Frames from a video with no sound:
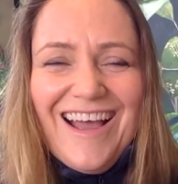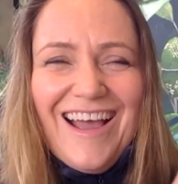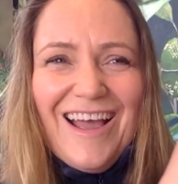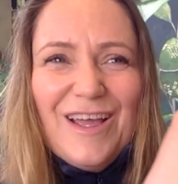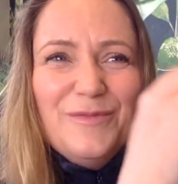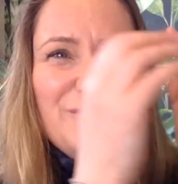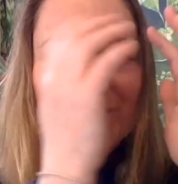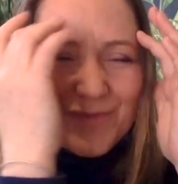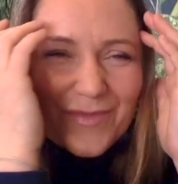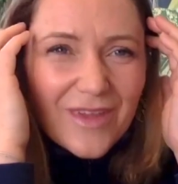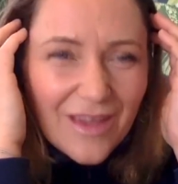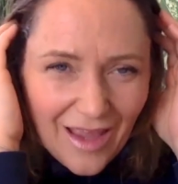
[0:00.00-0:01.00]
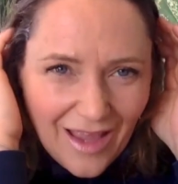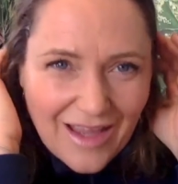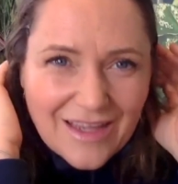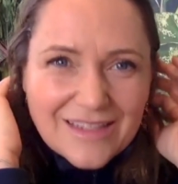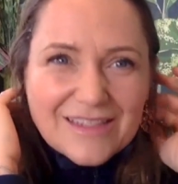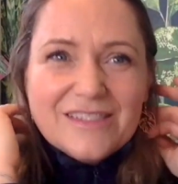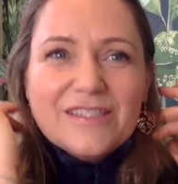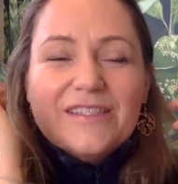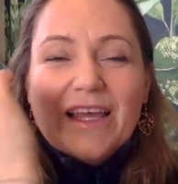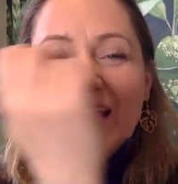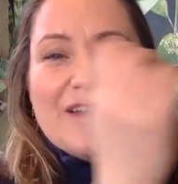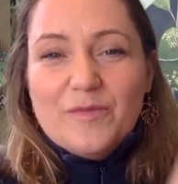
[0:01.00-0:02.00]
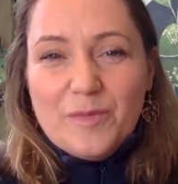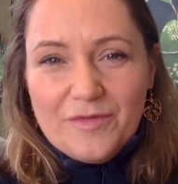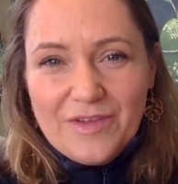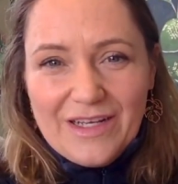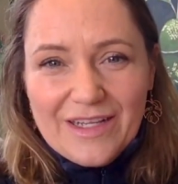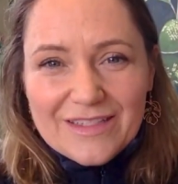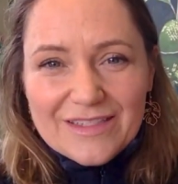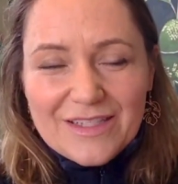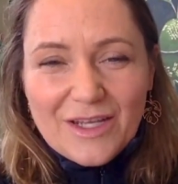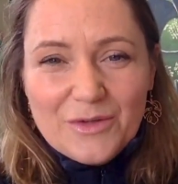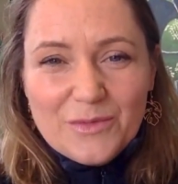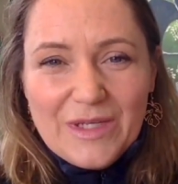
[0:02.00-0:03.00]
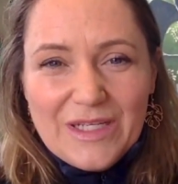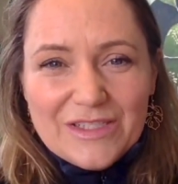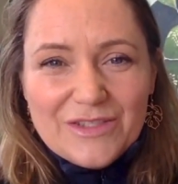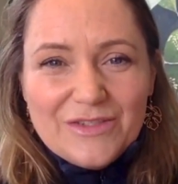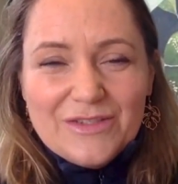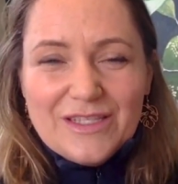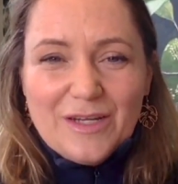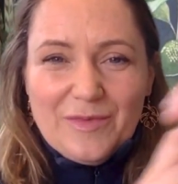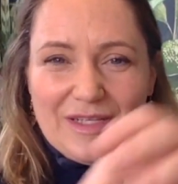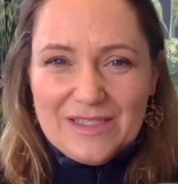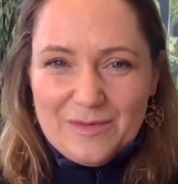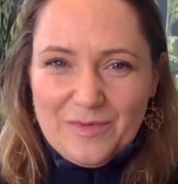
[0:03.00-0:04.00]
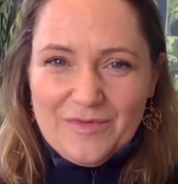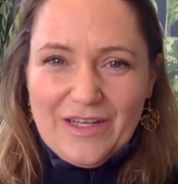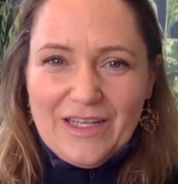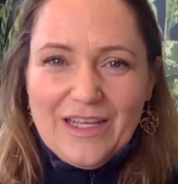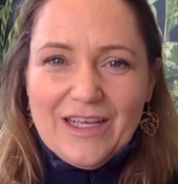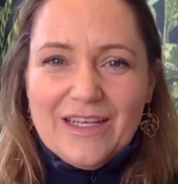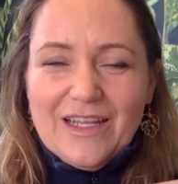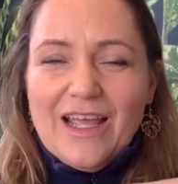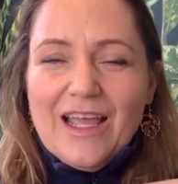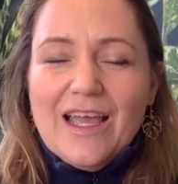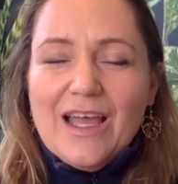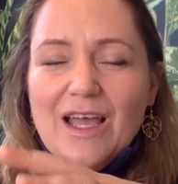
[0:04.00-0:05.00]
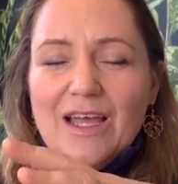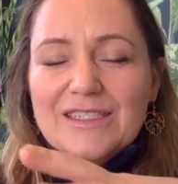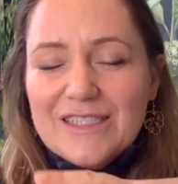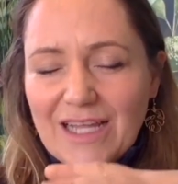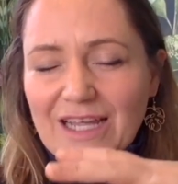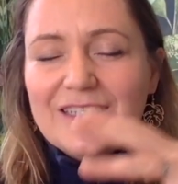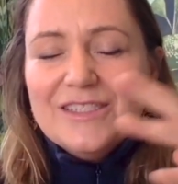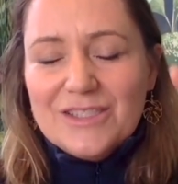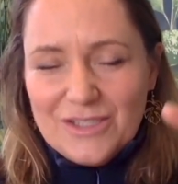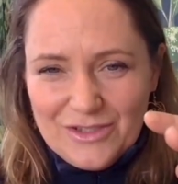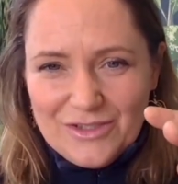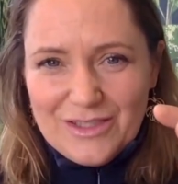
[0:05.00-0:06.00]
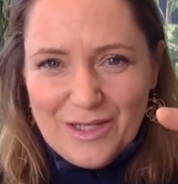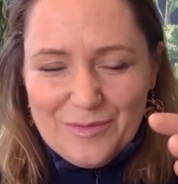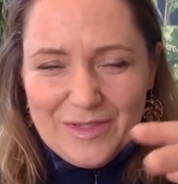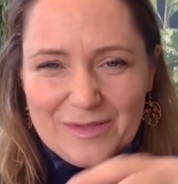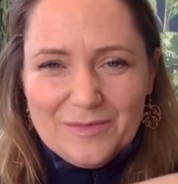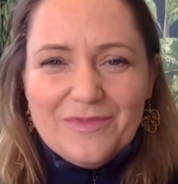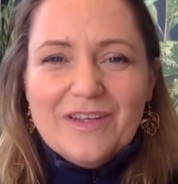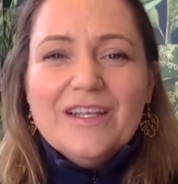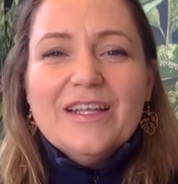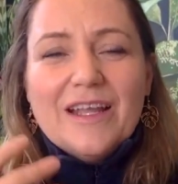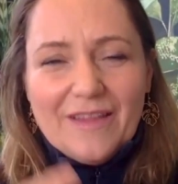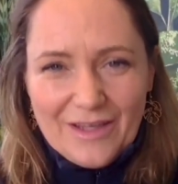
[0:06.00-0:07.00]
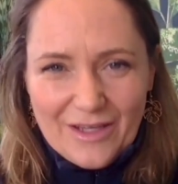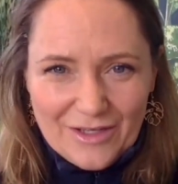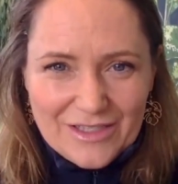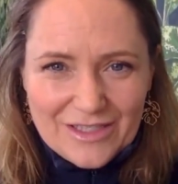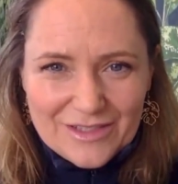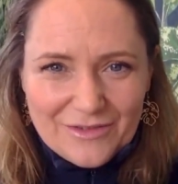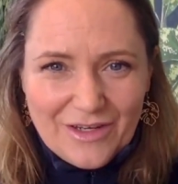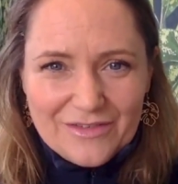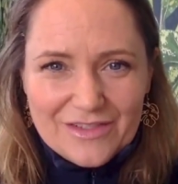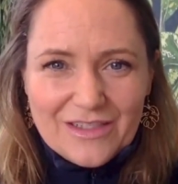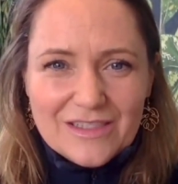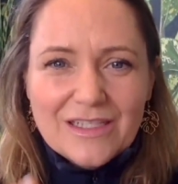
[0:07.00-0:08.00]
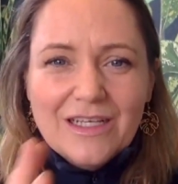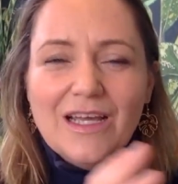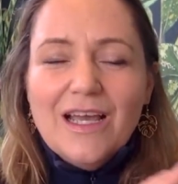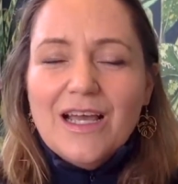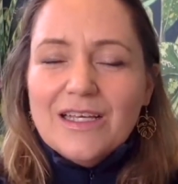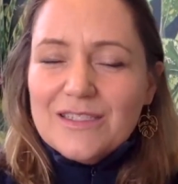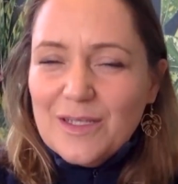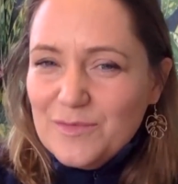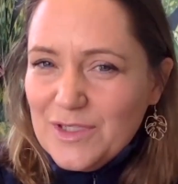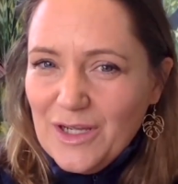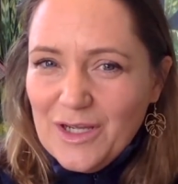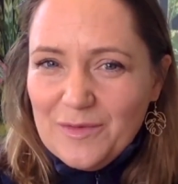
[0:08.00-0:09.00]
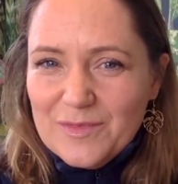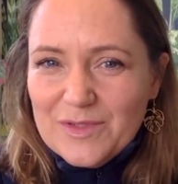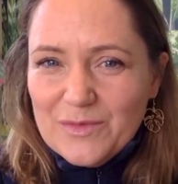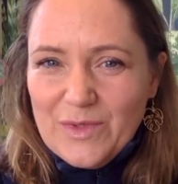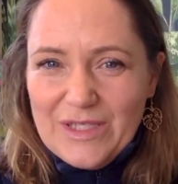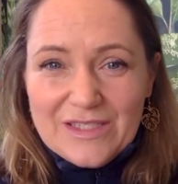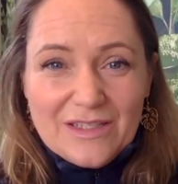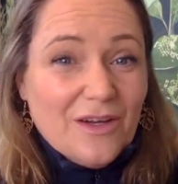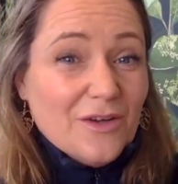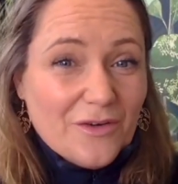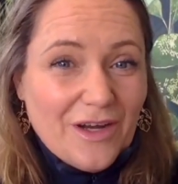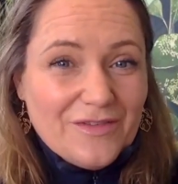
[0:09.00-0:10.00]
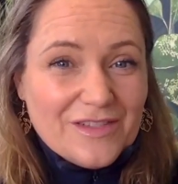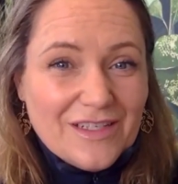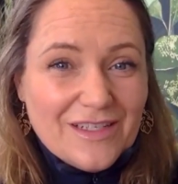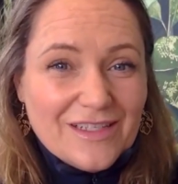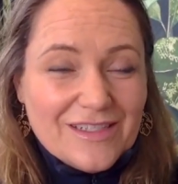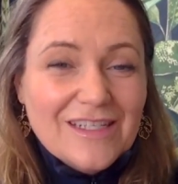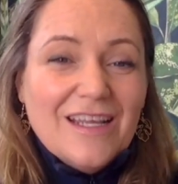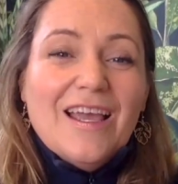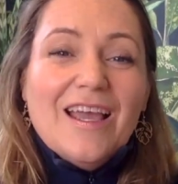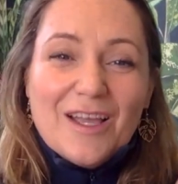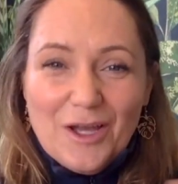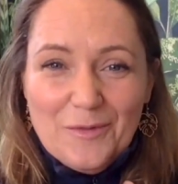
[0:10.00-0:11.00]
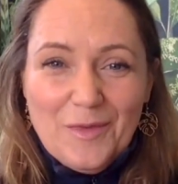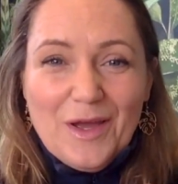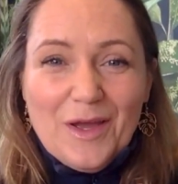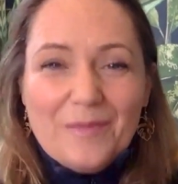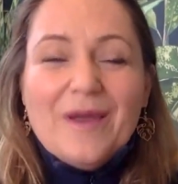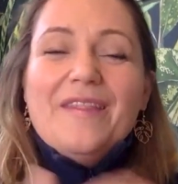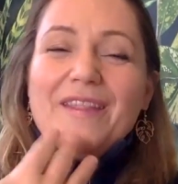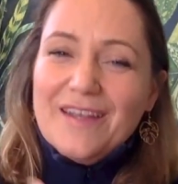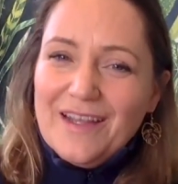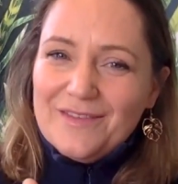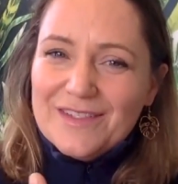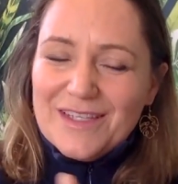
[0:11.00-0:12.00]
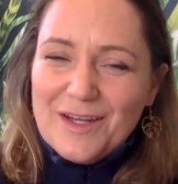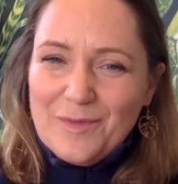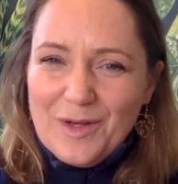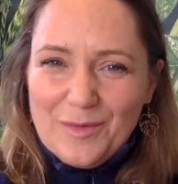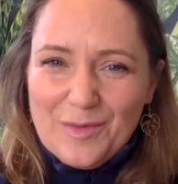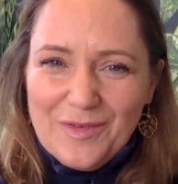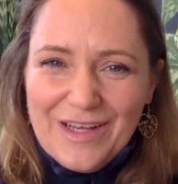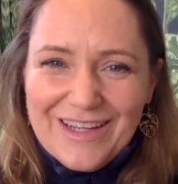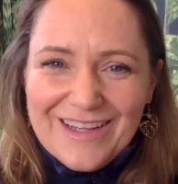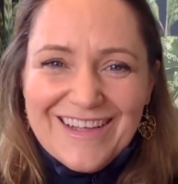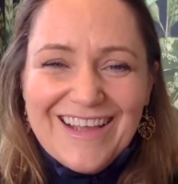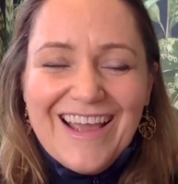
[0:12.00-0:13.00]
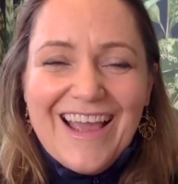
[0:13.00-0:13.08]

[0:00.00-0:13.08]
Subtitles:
Um, and they have a pavilion. So we do ceremonies in the pavilion, tend to do ceremonies in the pavilion, and then go down to graveside. Sometimes we start at graveside, come up, and then have the ceremony in the pavilion,